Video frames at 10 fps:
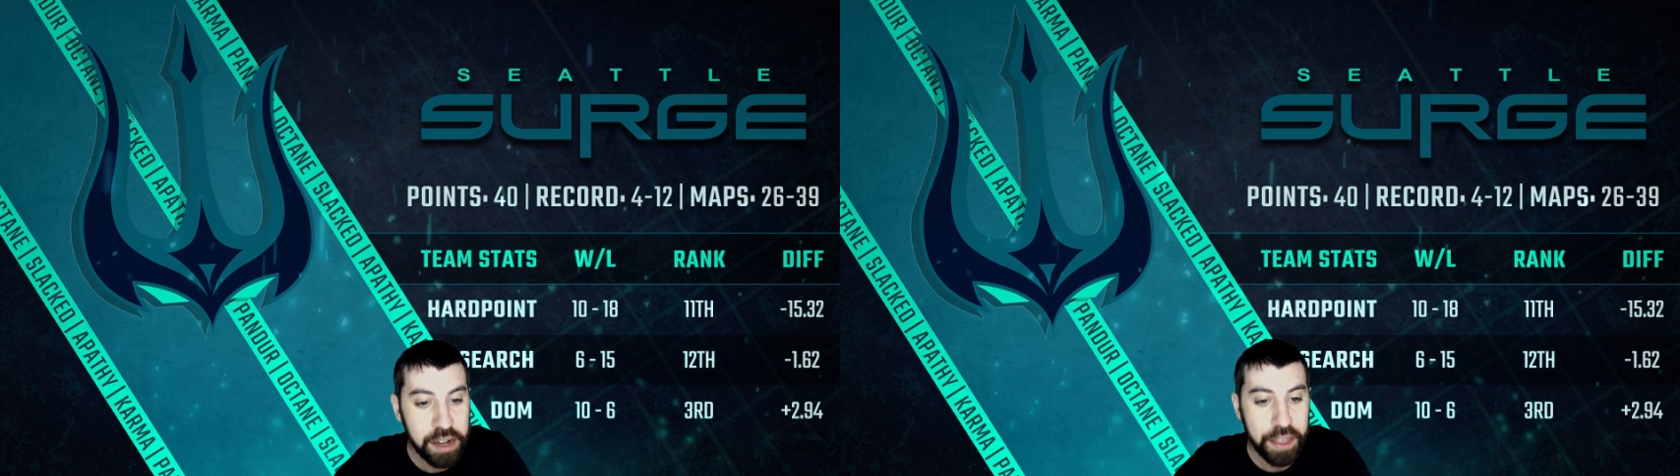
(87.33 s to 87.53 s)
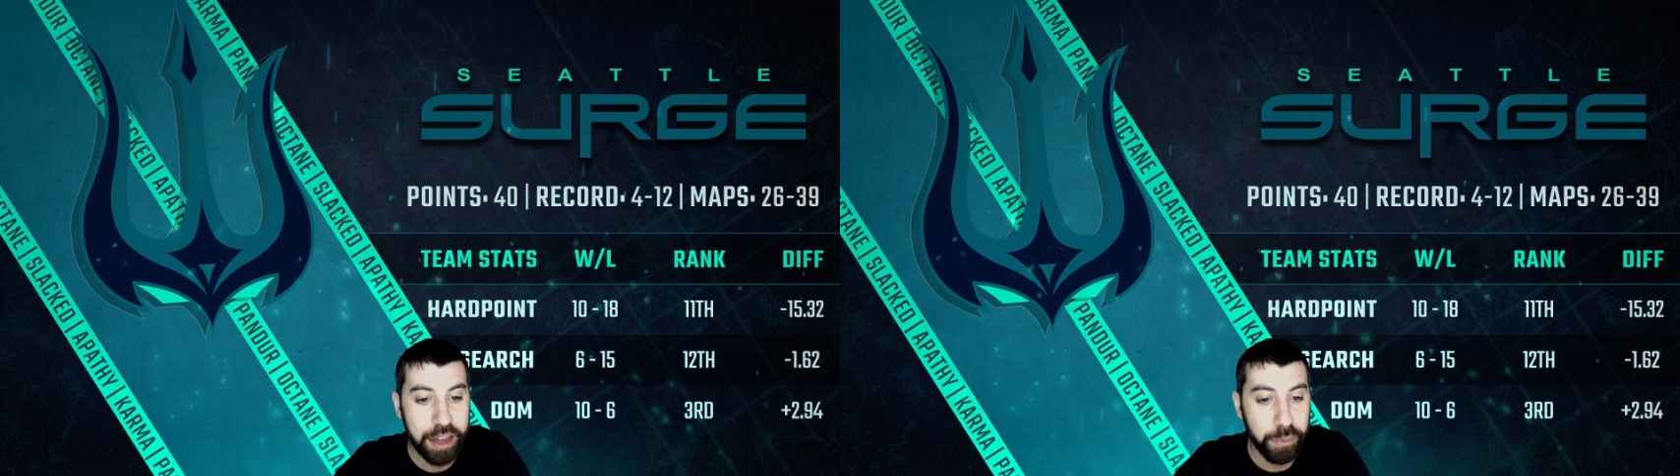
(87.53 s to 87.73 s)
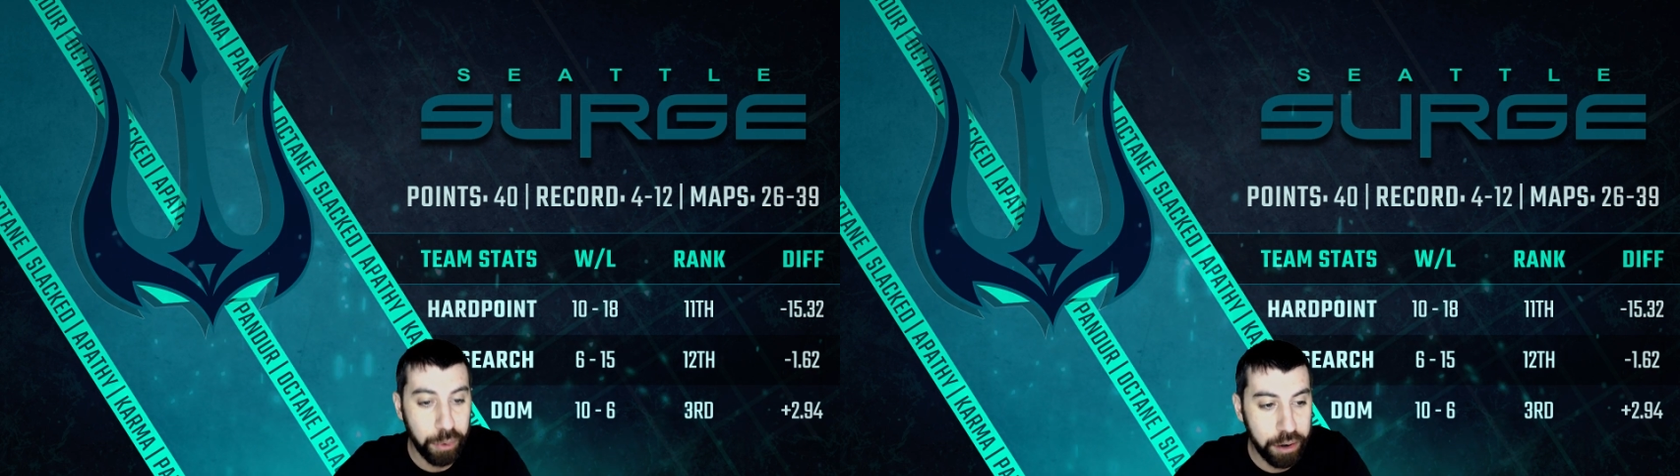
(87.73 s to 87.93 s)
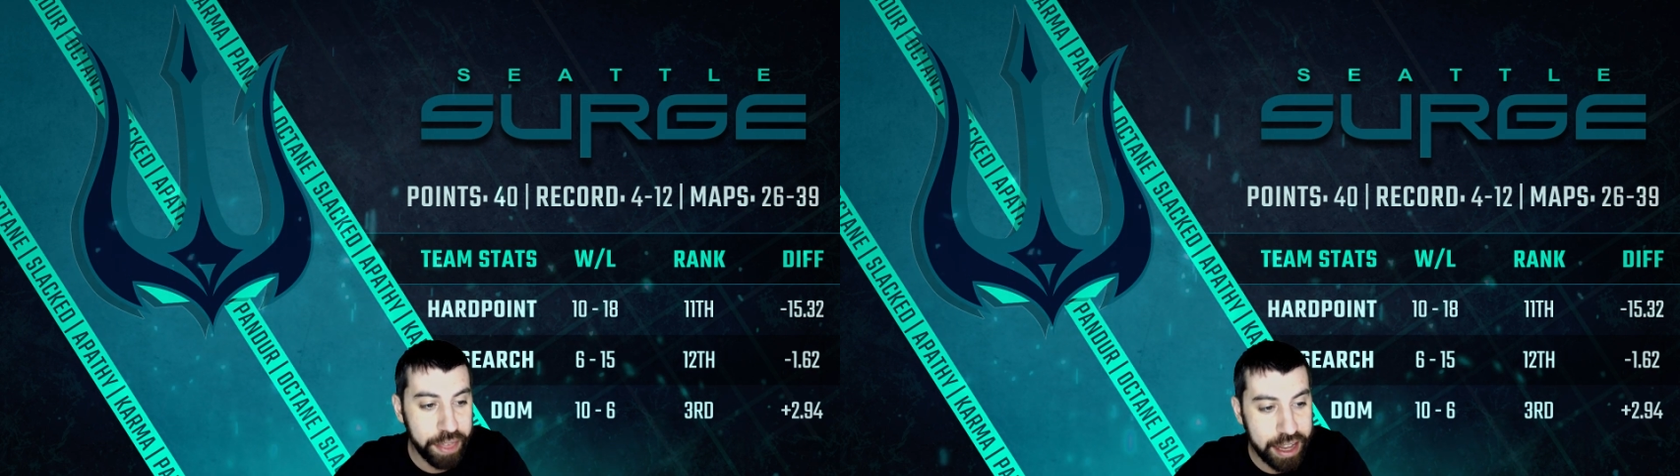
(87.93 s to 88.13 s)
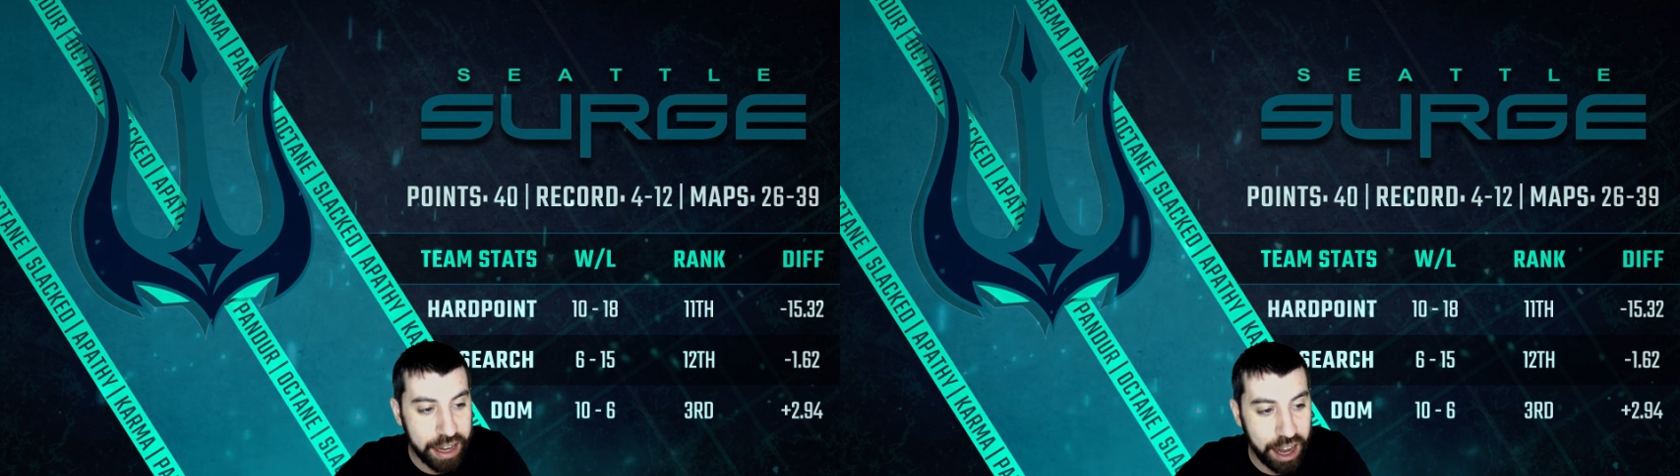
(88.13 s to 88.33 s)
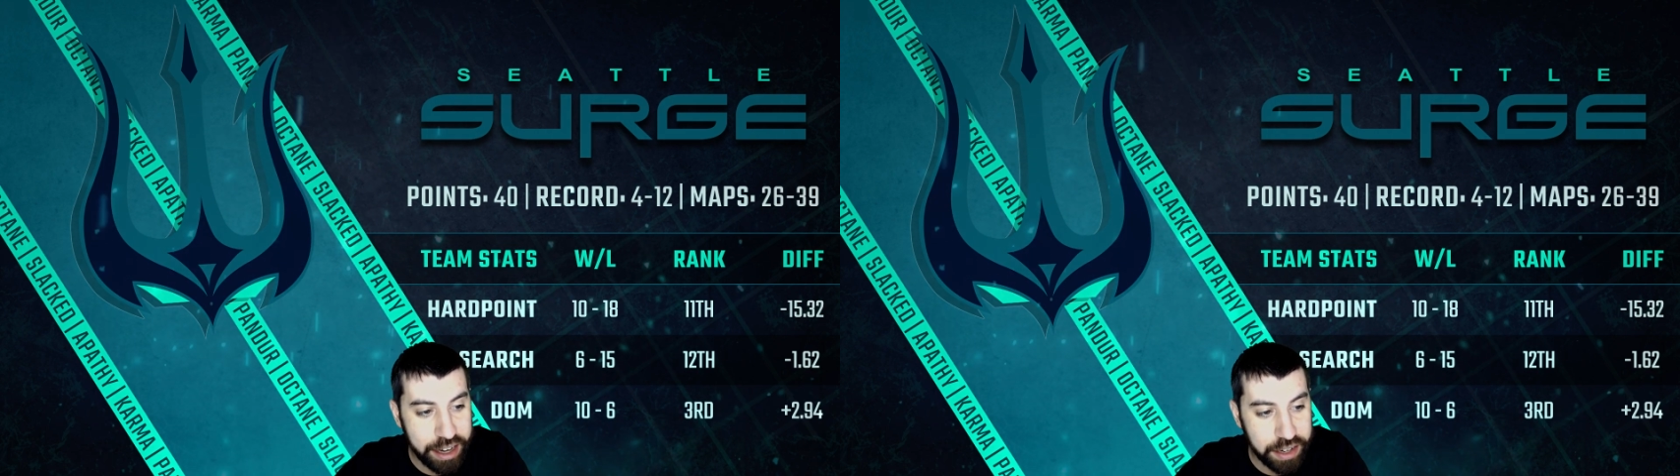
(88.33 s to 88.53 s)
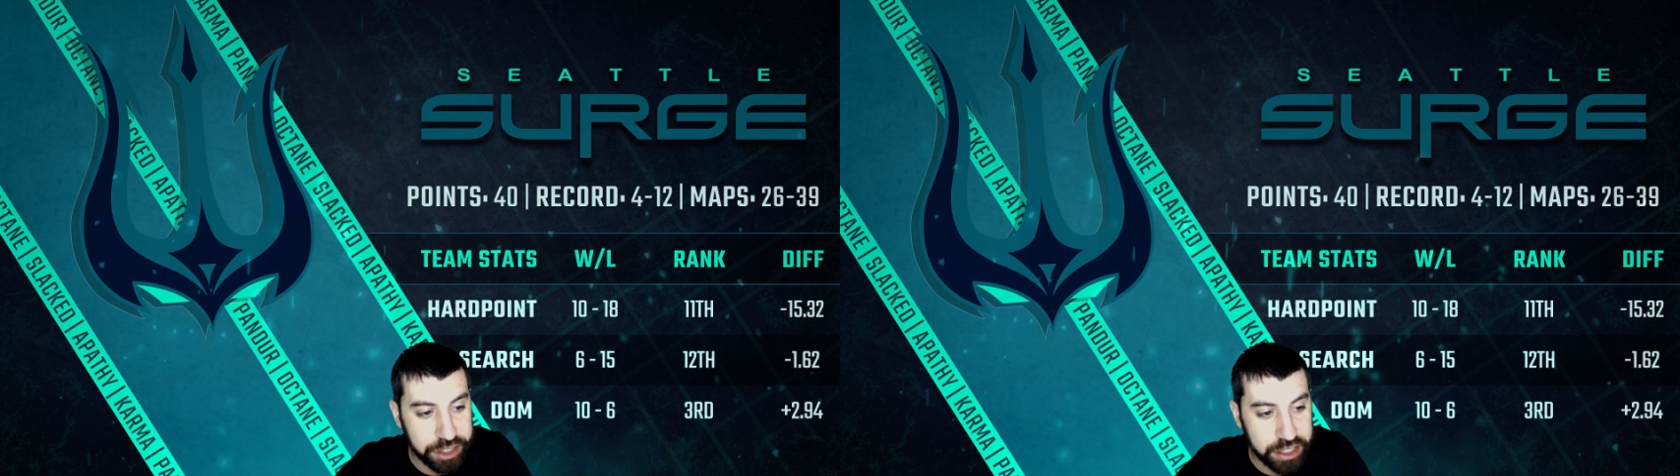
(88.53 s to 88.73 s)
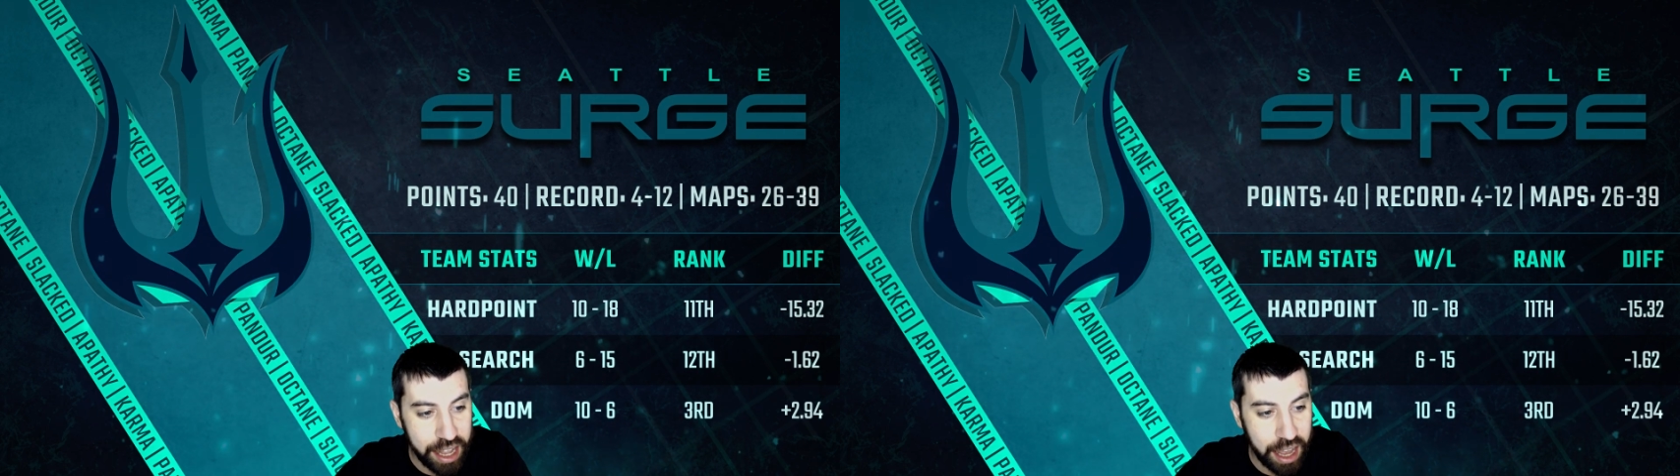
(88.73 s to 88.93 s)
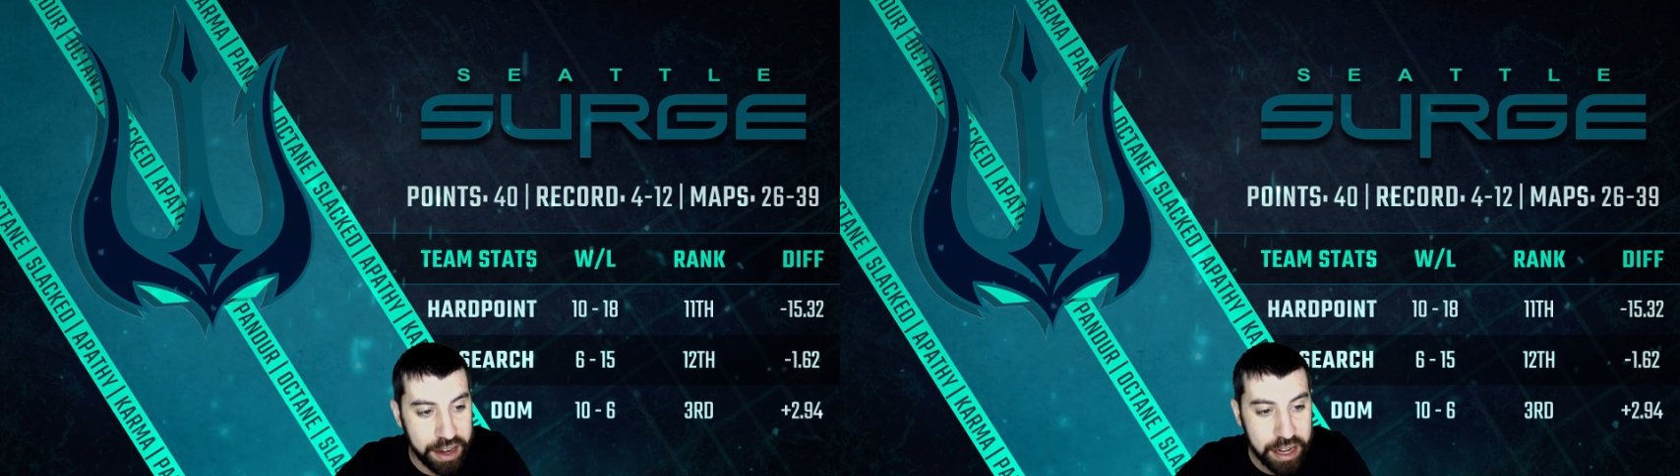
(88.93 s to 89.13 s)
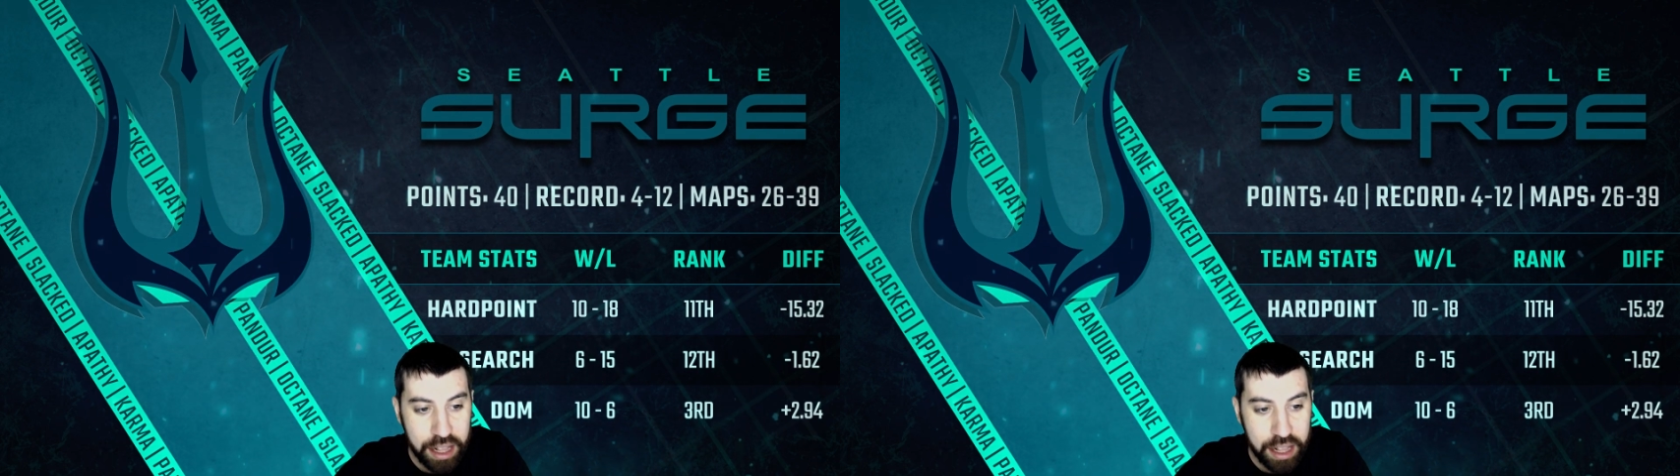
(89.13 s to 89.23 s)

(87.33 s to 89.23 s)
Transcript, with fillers: and where they kind of stand,